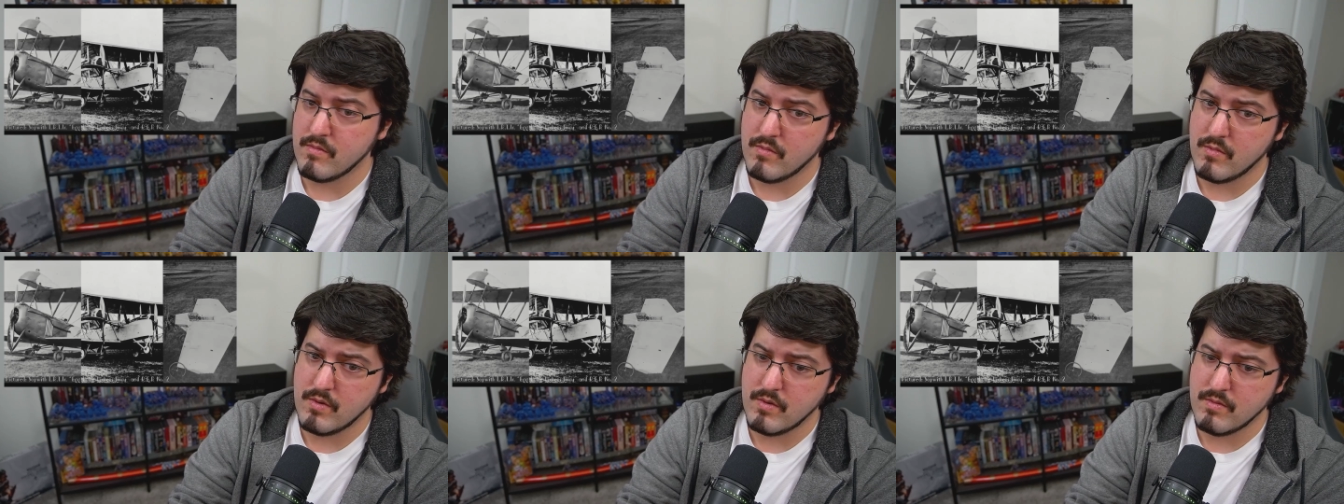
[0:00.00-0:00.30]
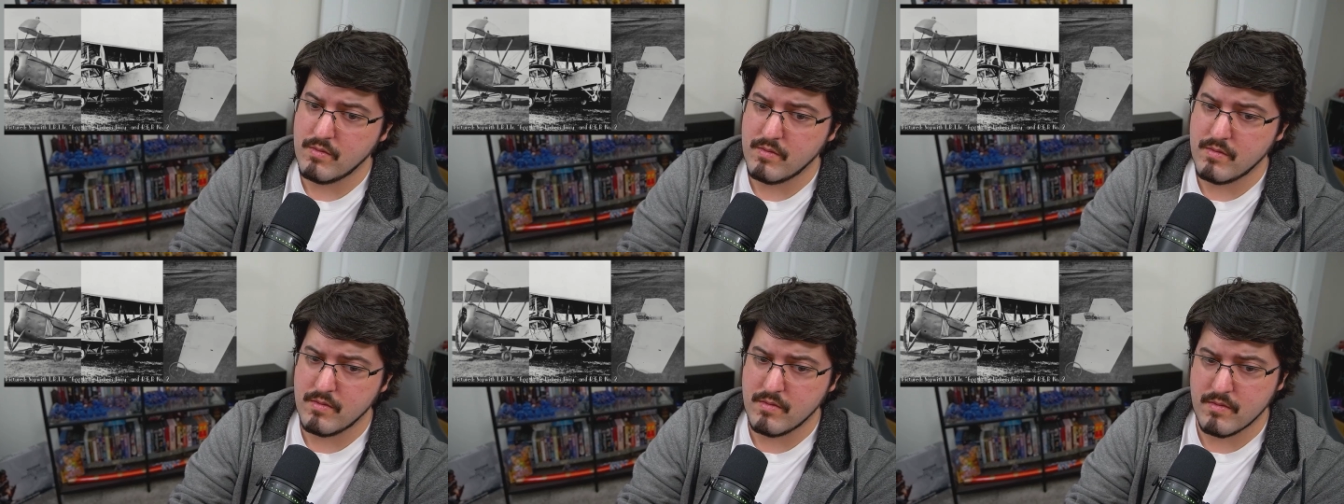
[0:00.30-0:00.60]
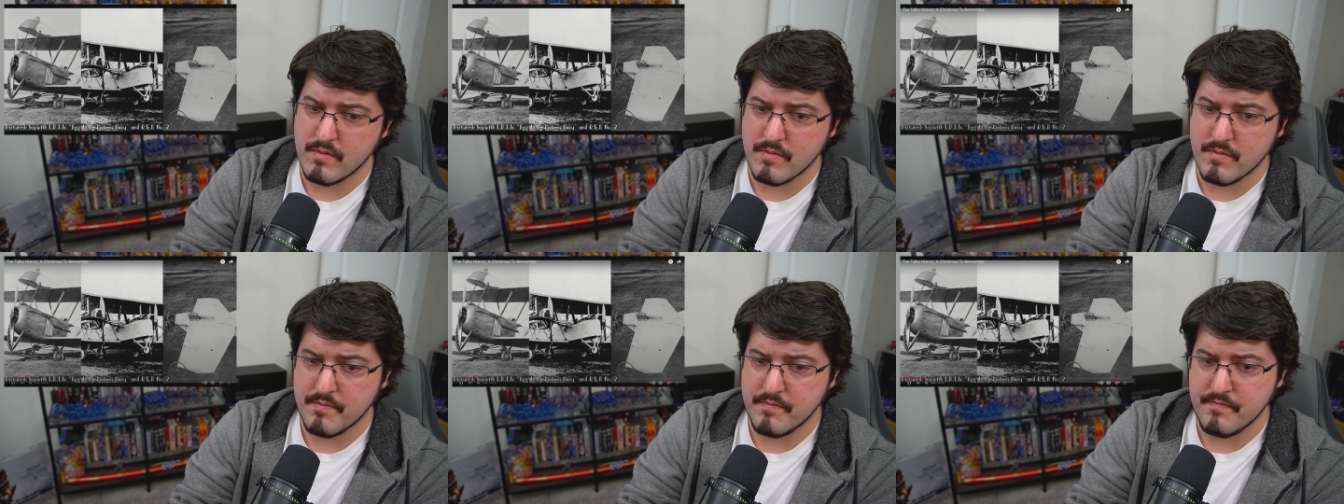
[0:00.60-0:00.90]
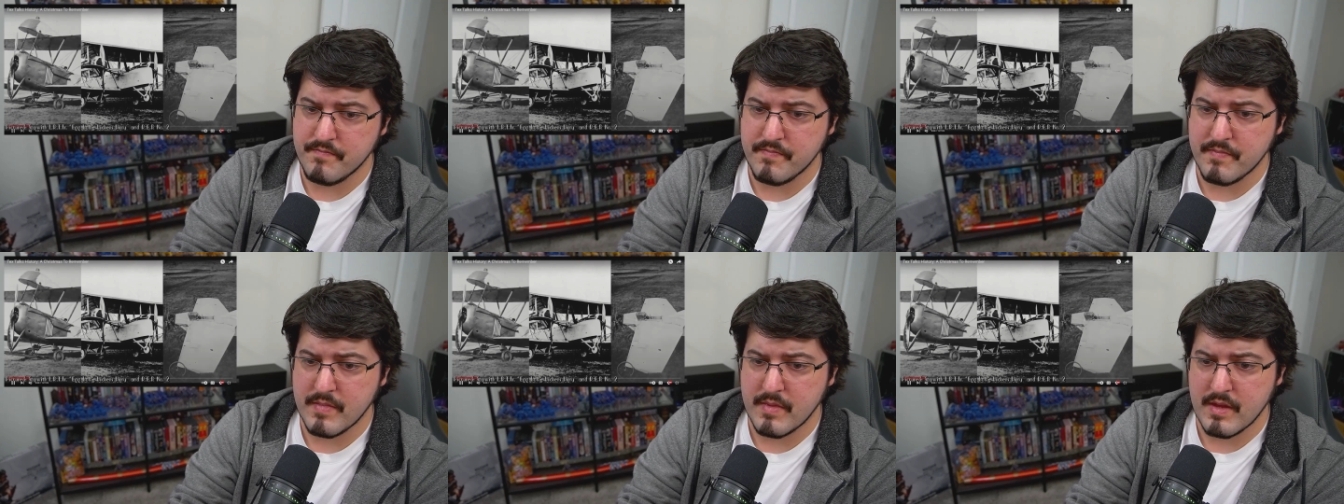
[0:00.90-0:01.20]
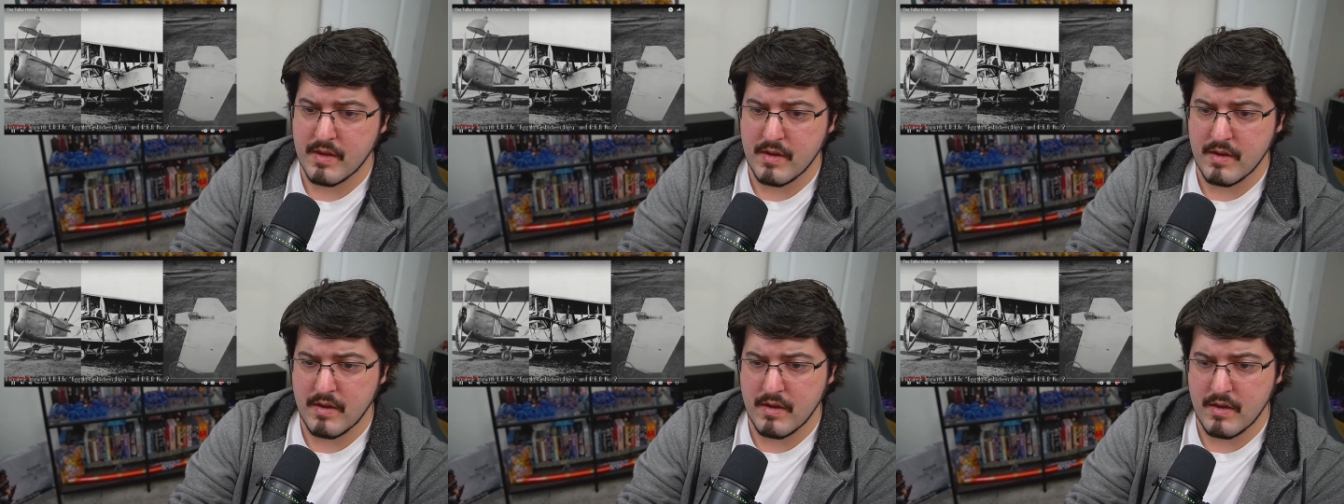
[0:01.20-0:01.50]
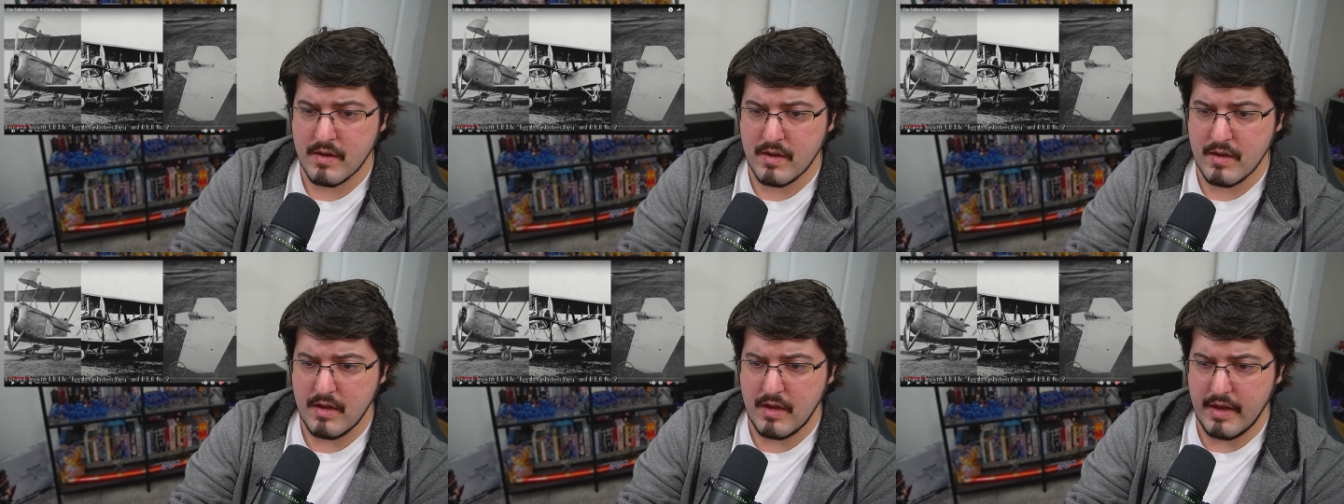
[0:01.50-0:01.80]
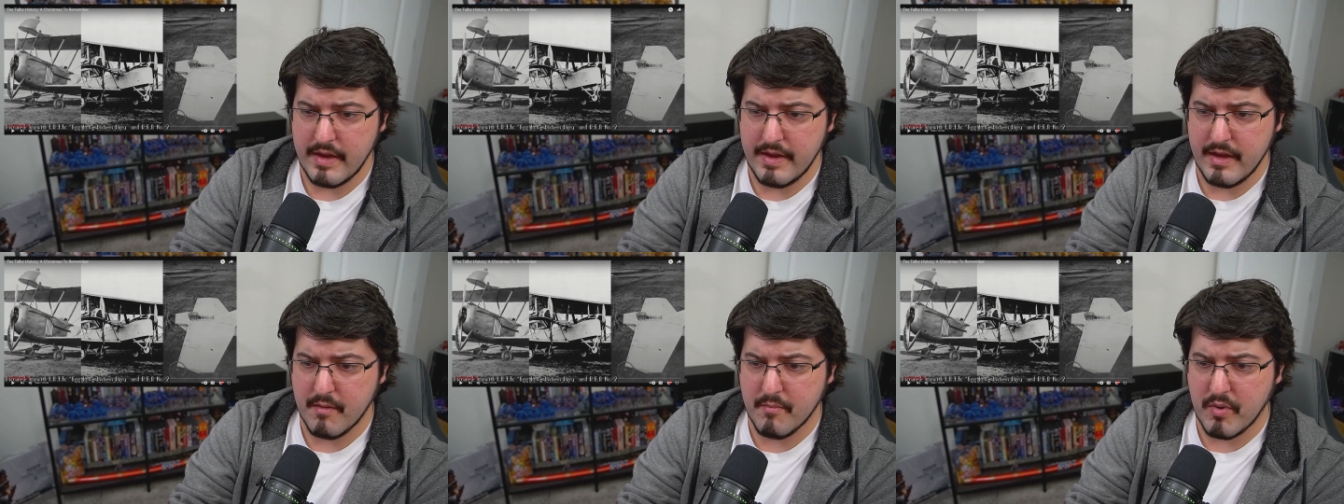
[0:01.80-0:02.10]
And so there was another.
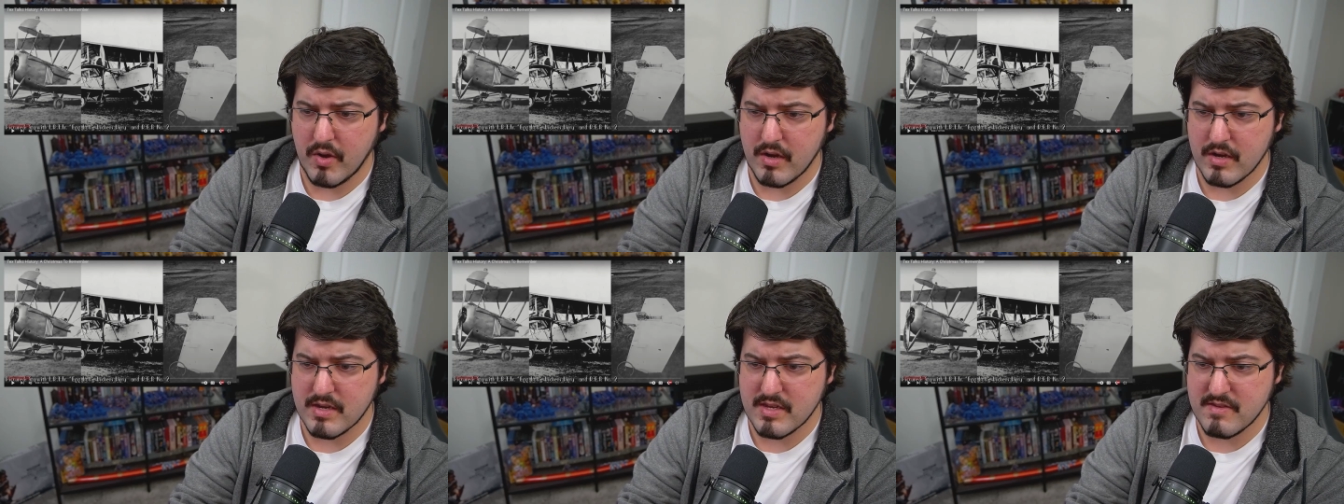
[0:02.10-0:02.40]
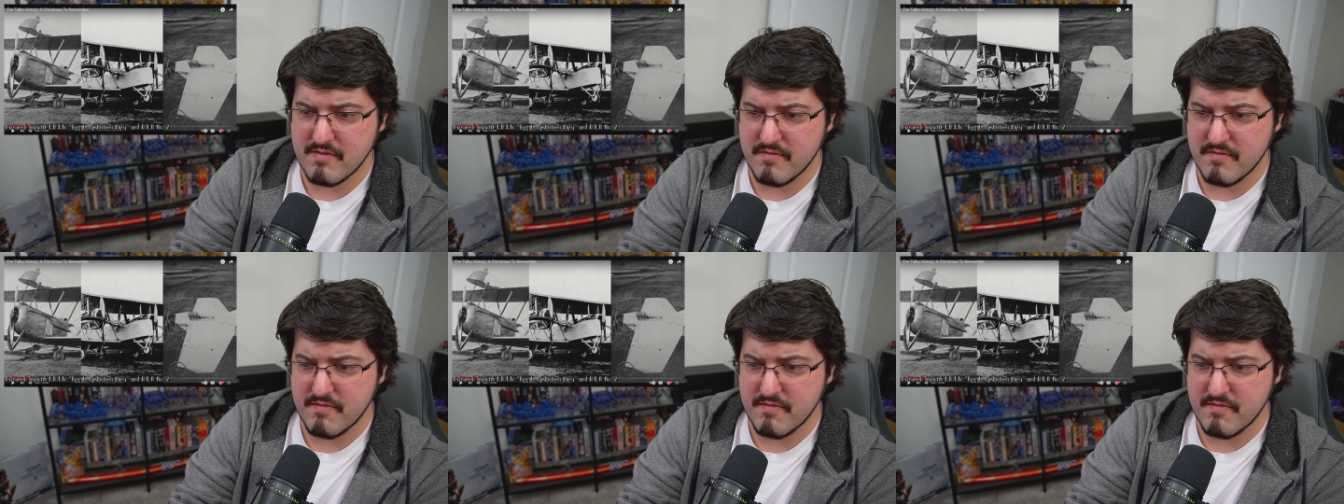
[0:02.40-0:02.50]
Egg Box,